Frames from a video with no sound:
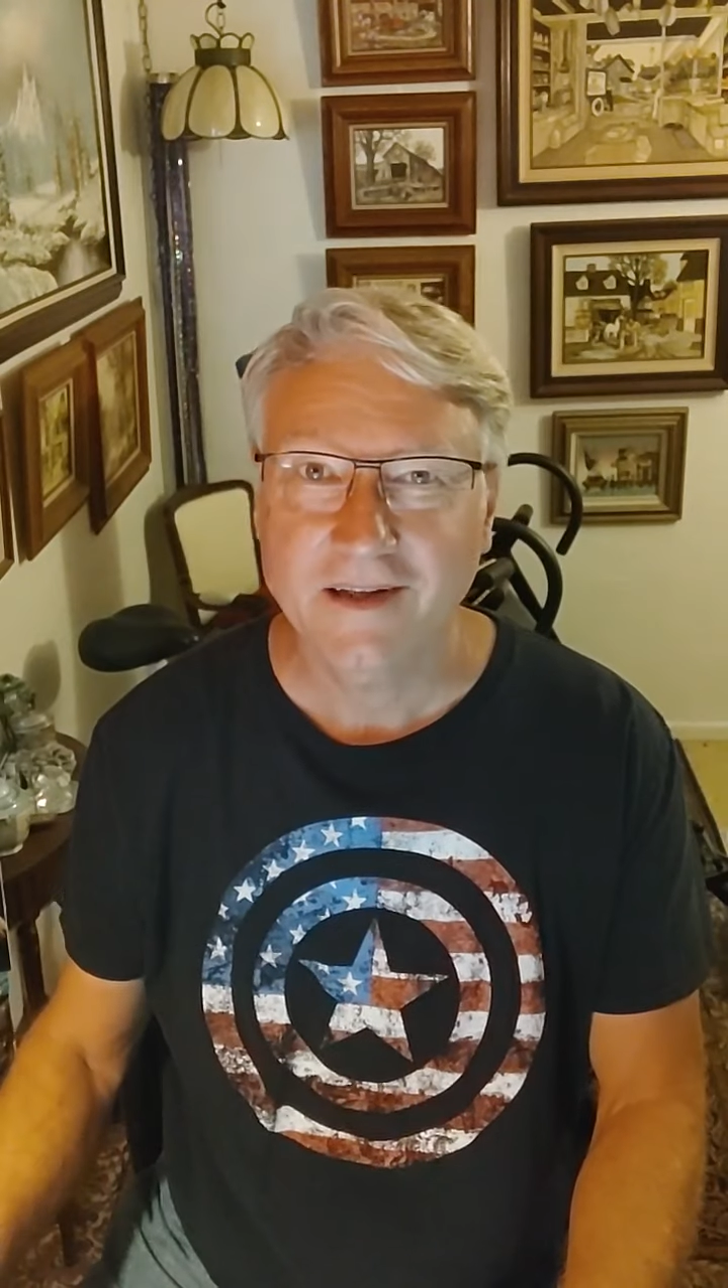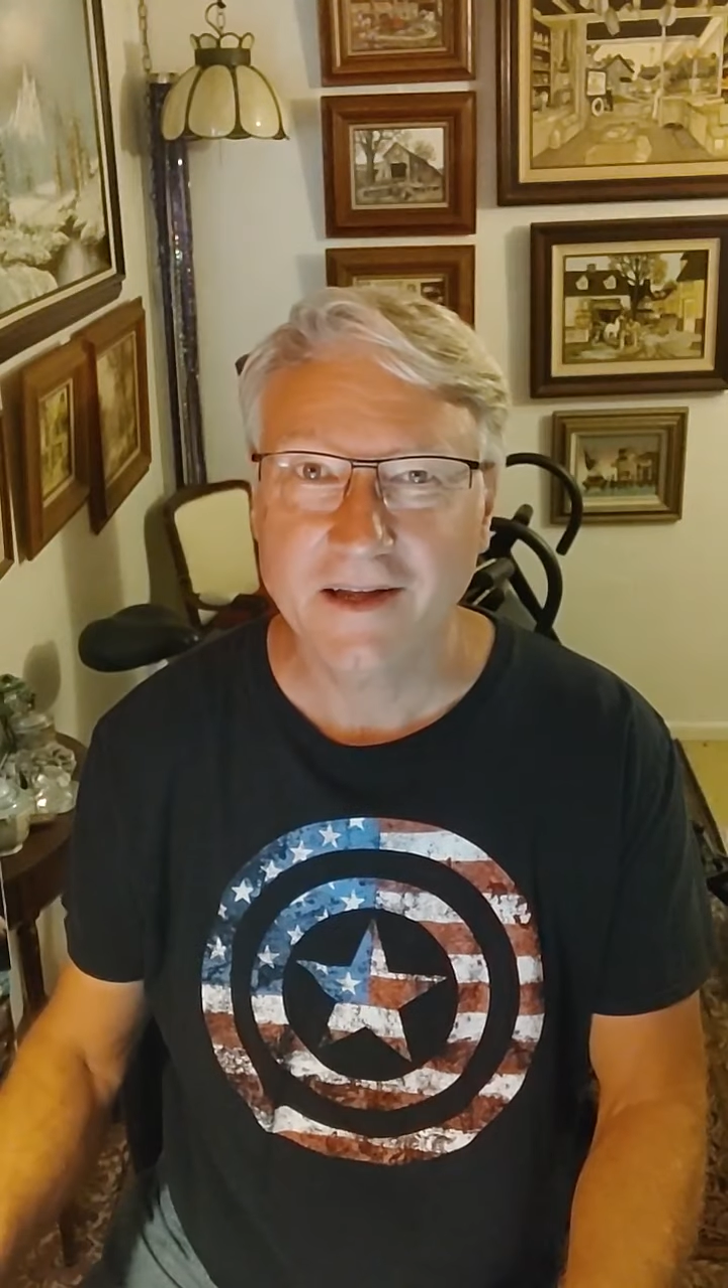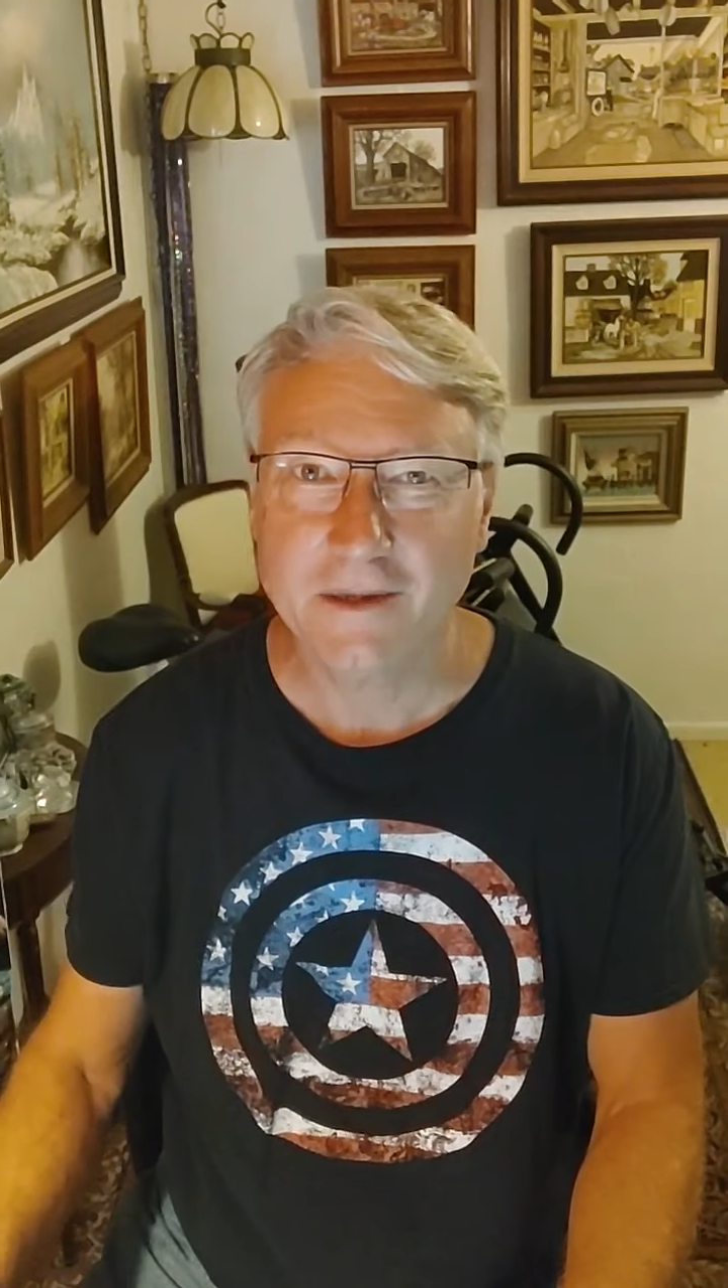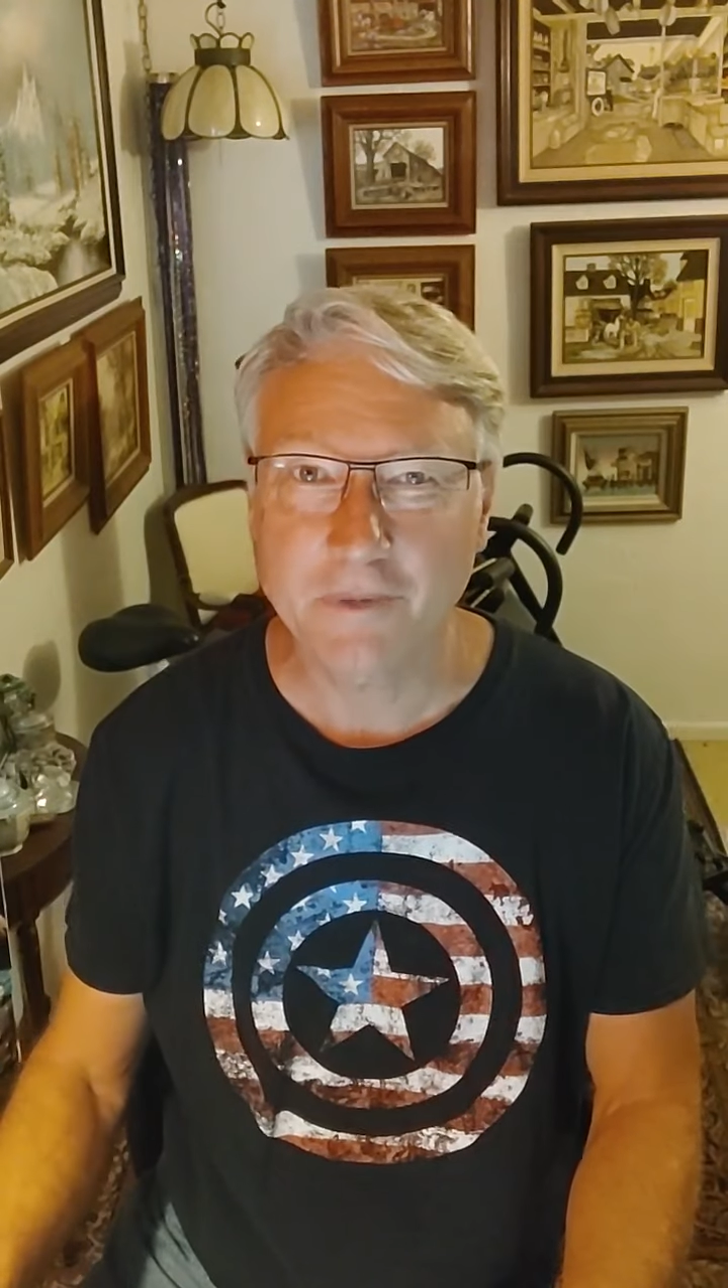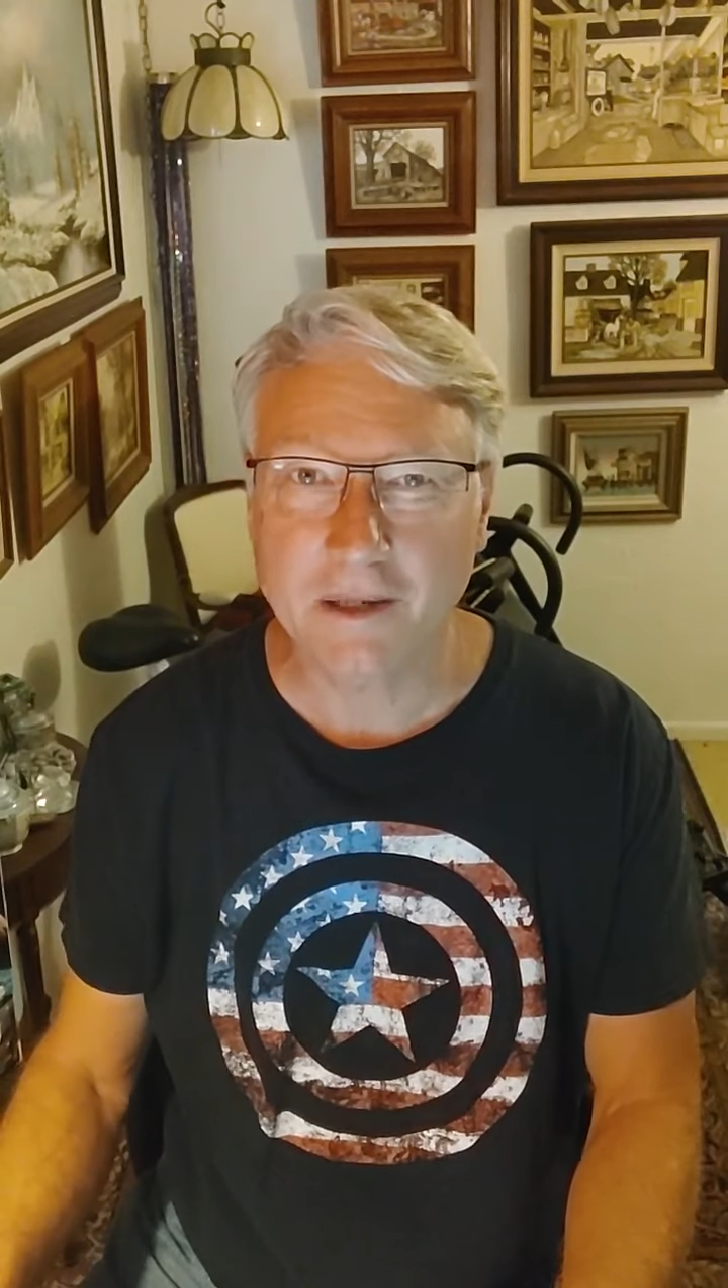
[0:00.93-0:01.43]

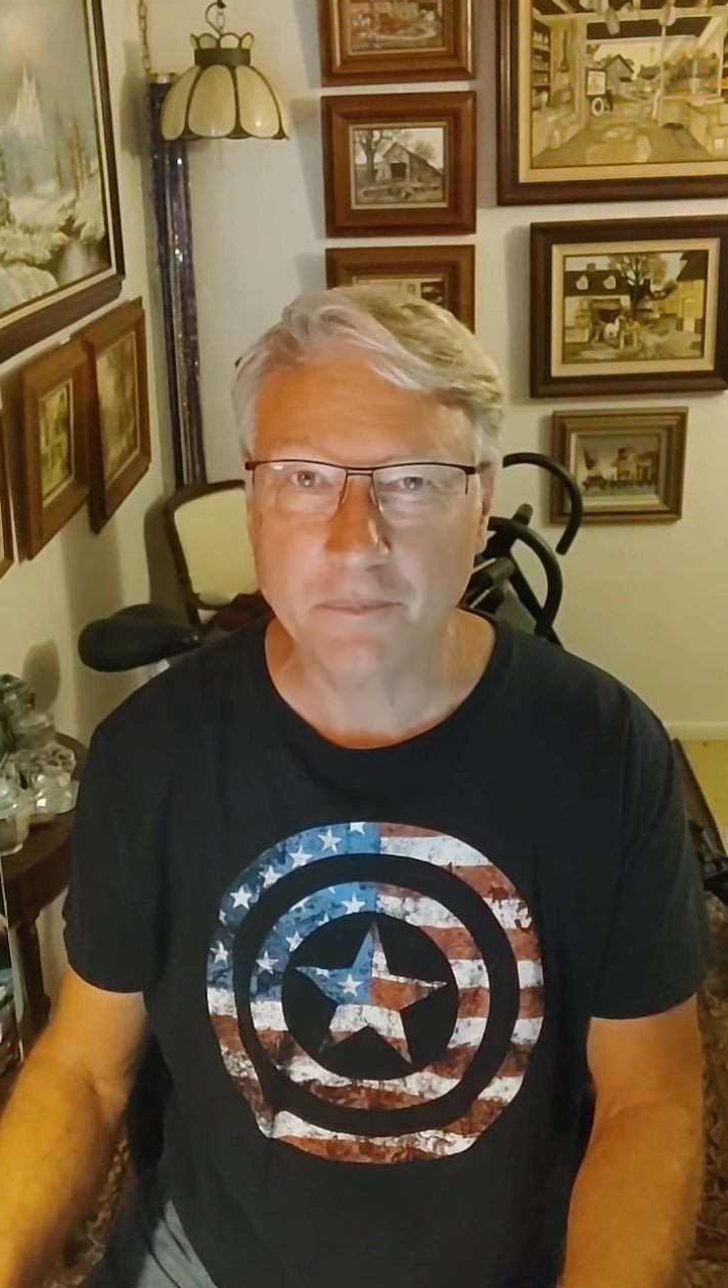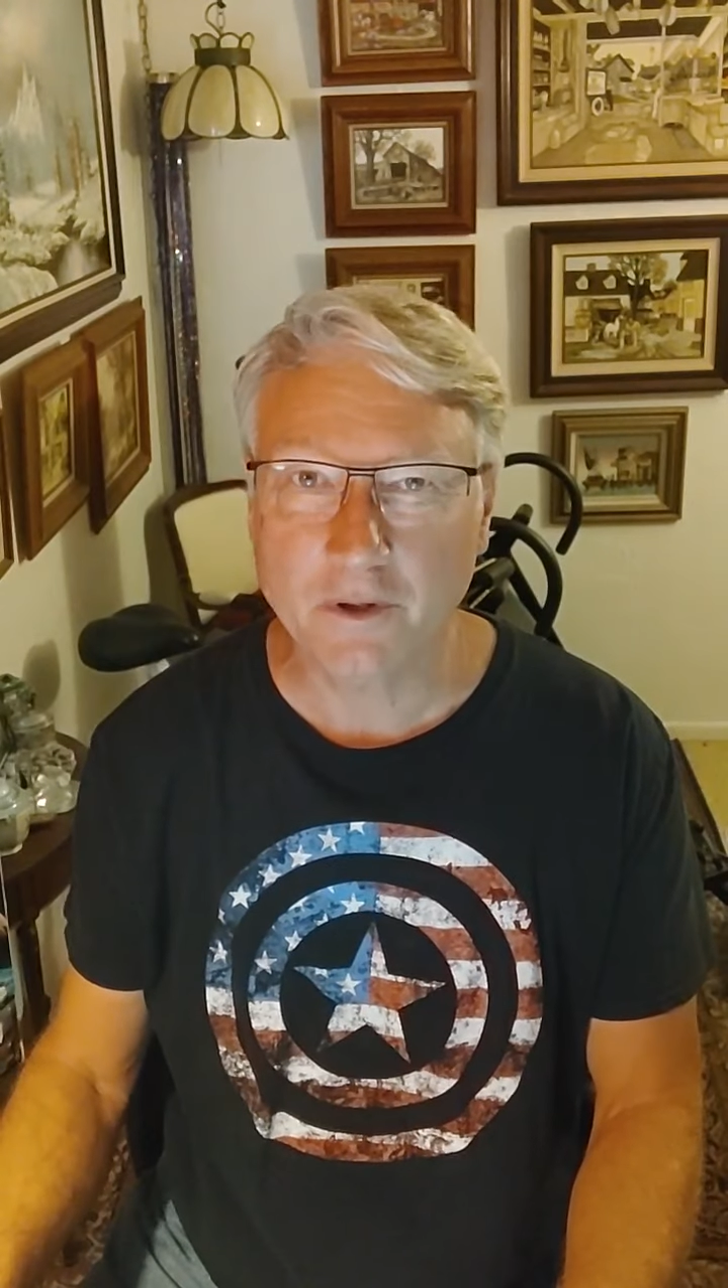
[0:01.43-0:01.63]
Hey, Mike